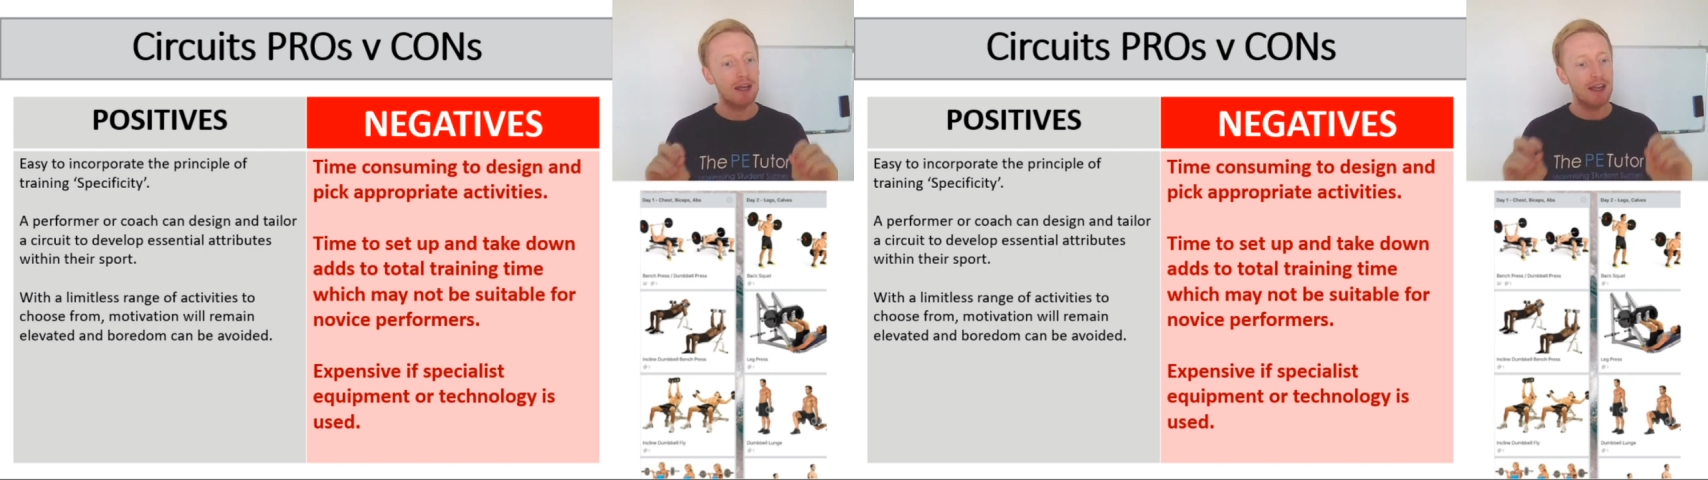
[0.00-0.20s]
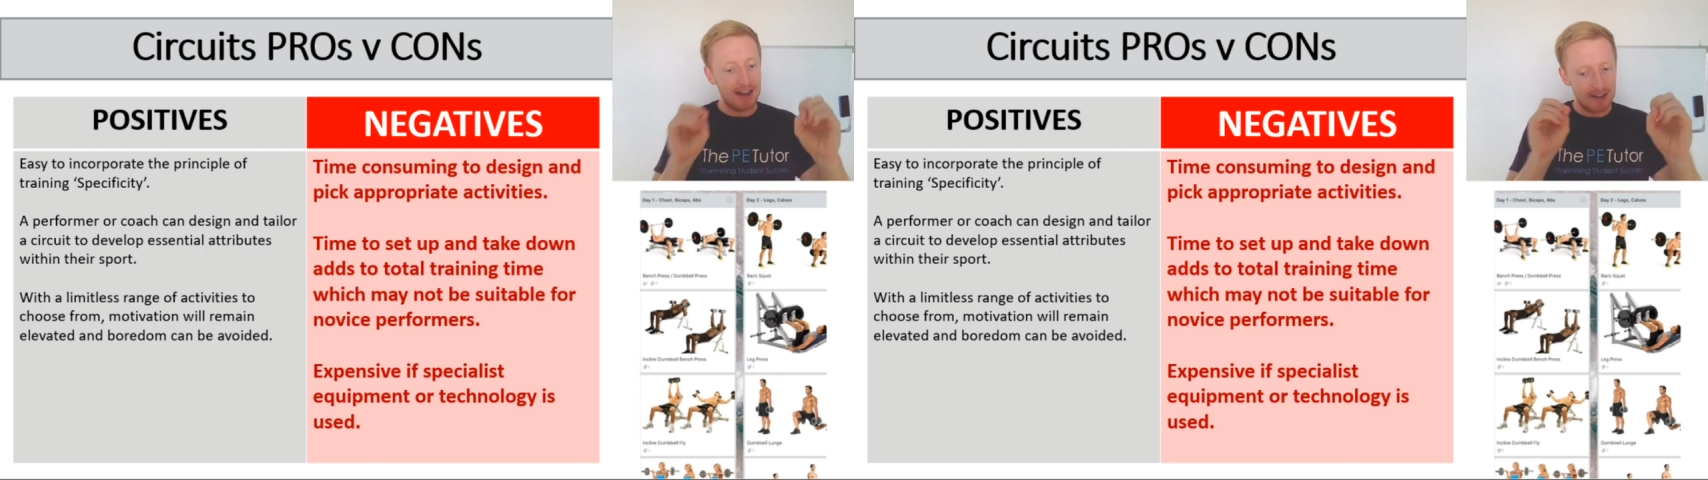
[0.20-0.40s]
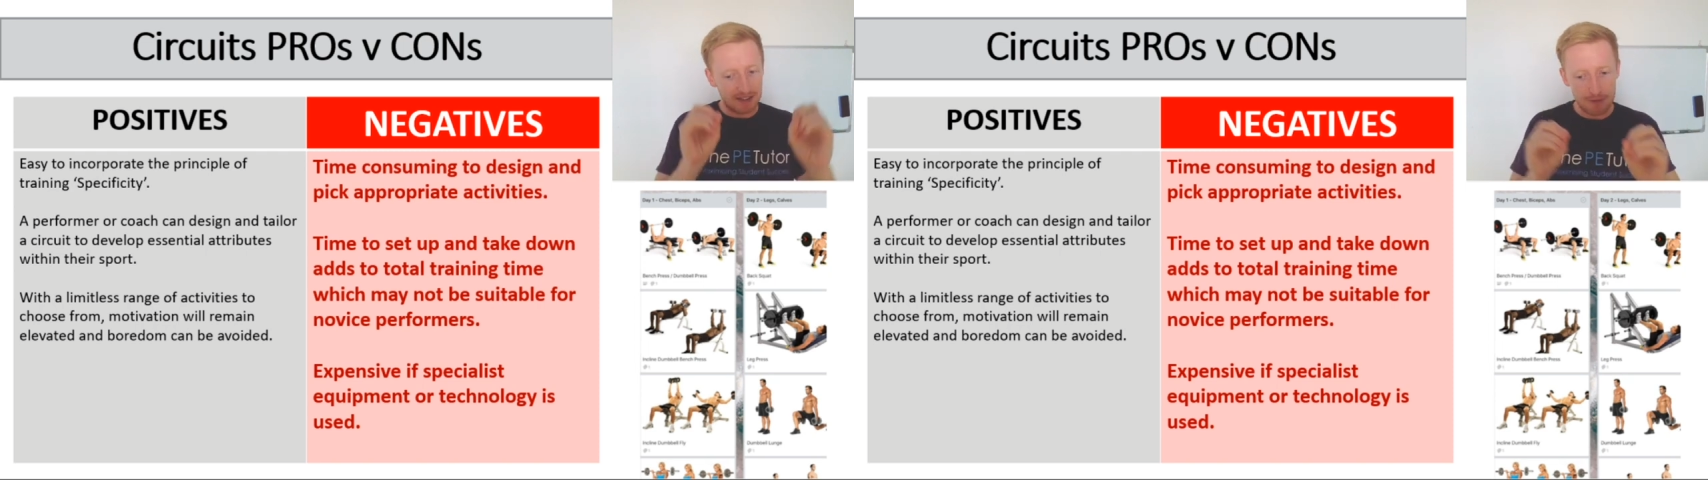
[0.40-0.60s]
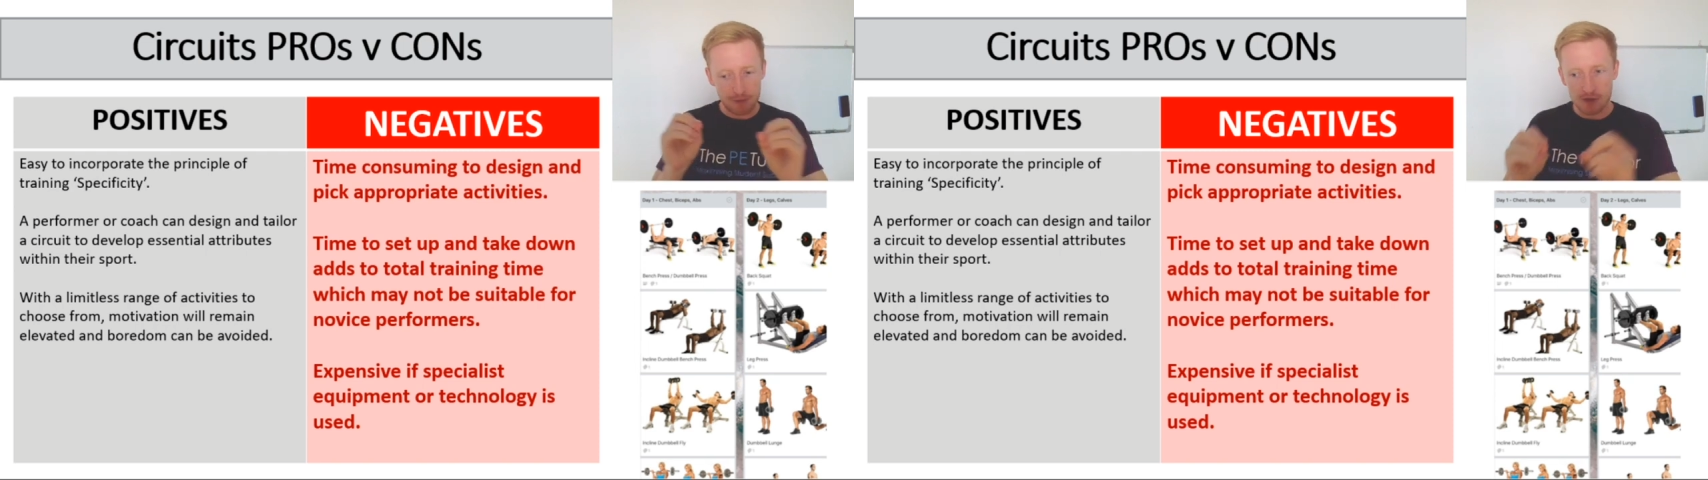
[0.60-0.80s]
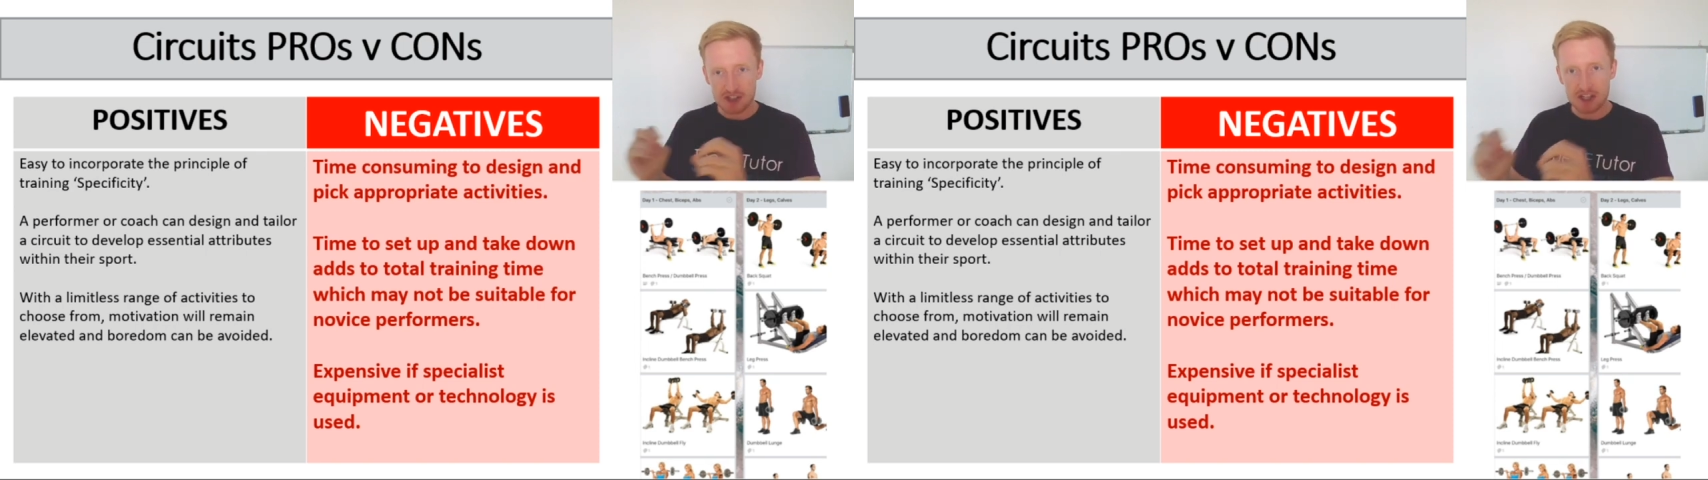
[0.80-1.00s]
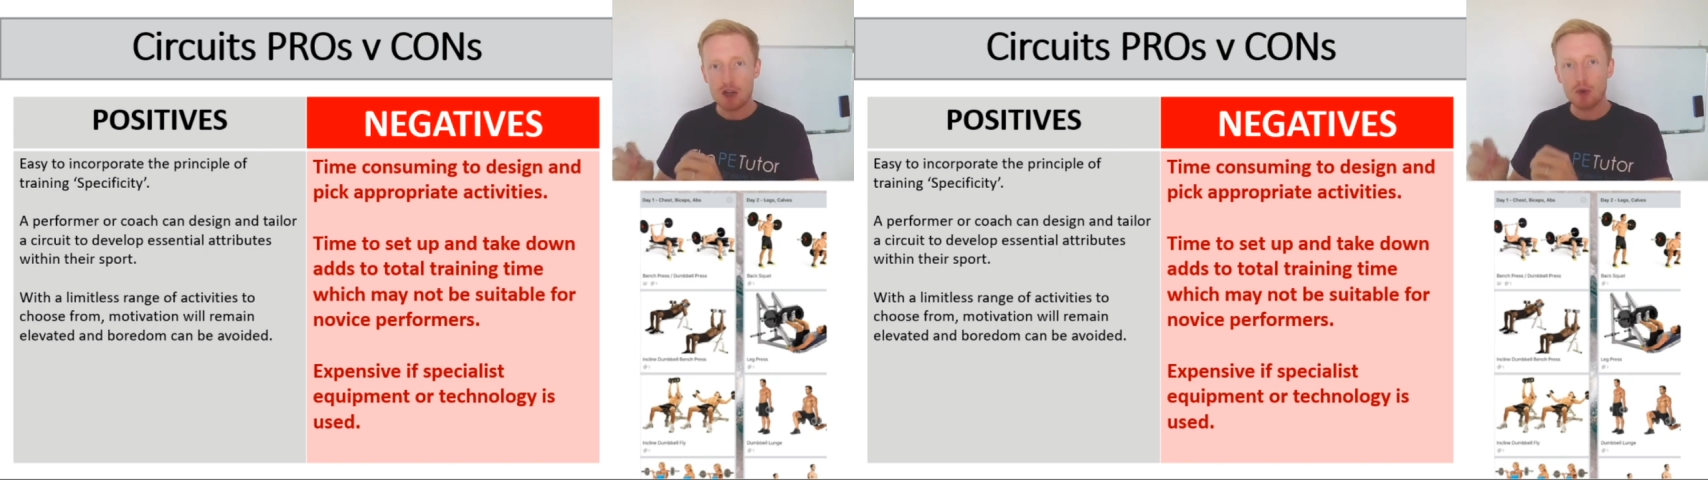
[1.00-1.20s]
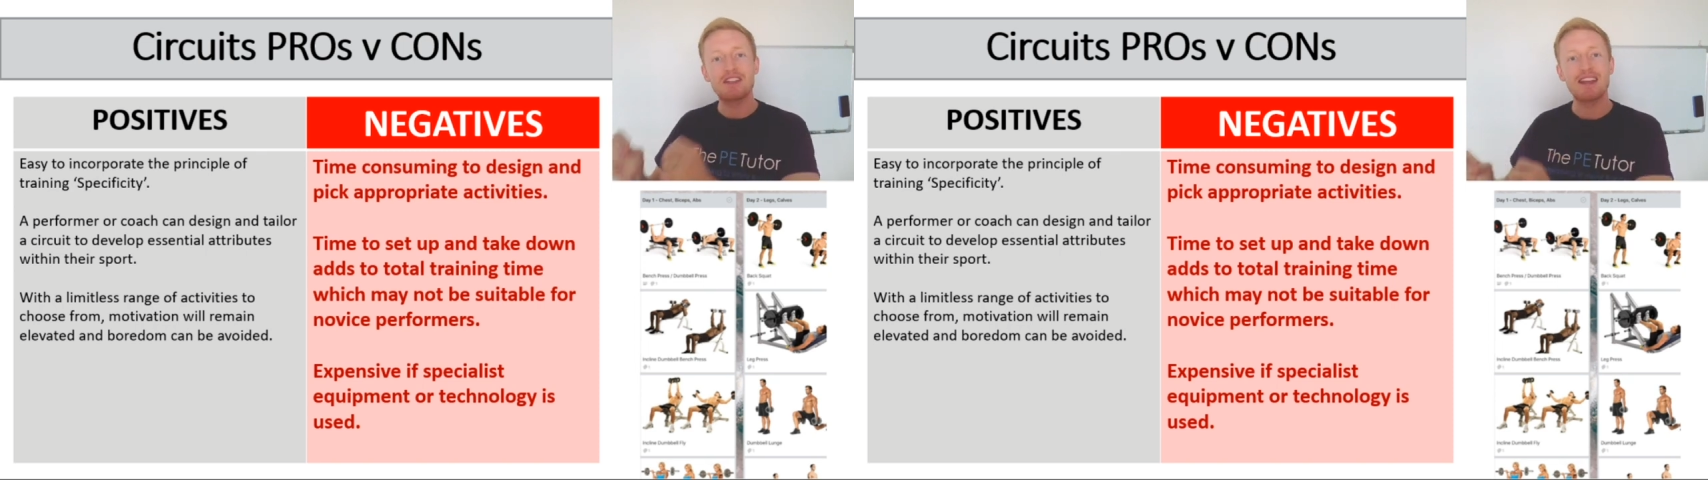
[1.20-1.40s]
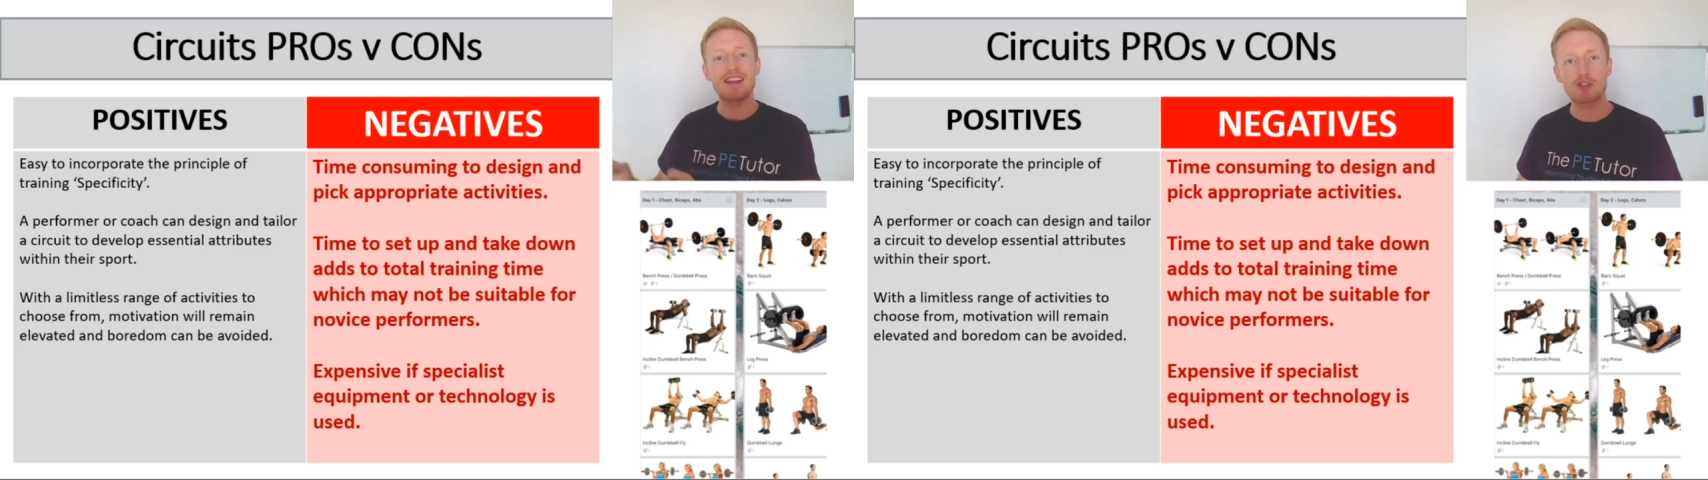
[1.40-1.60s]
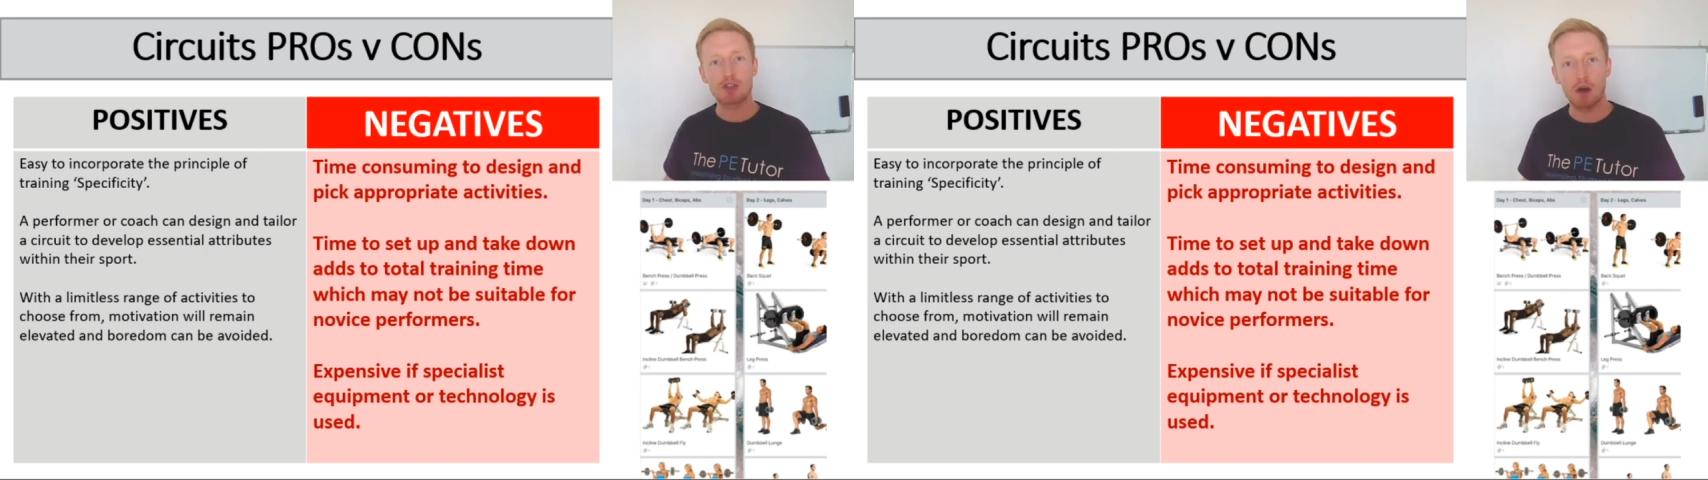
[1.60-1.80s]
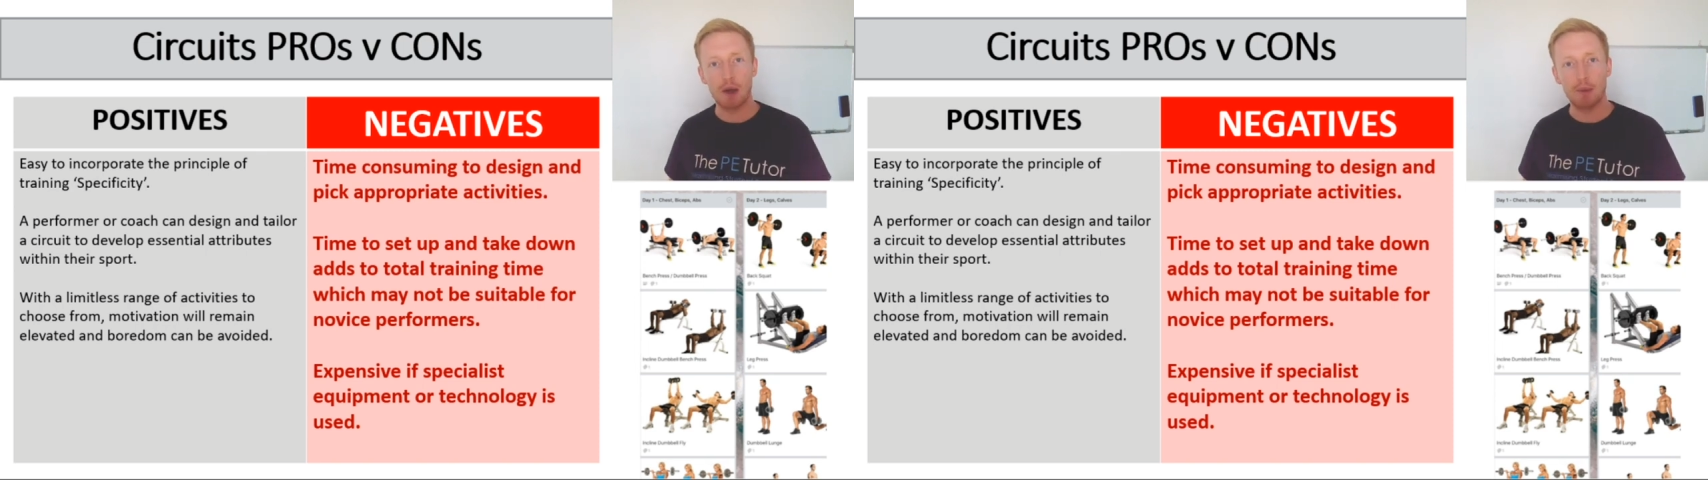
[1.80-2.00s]
in a different sequence each
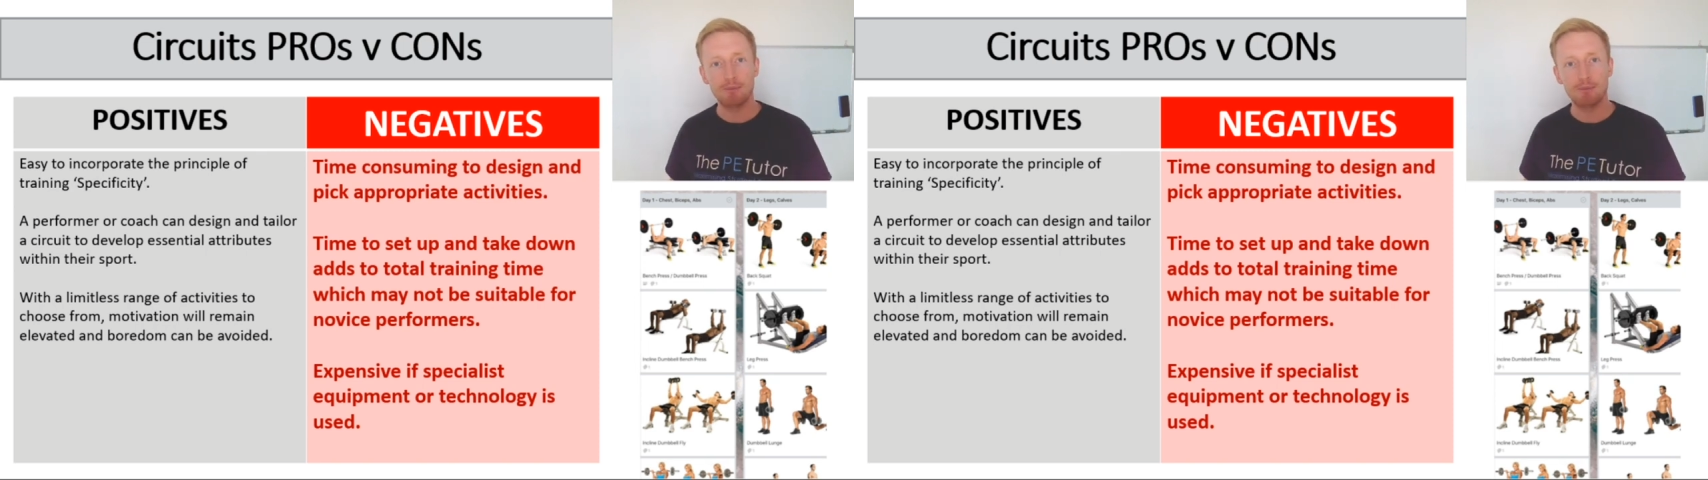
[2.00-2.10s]
time.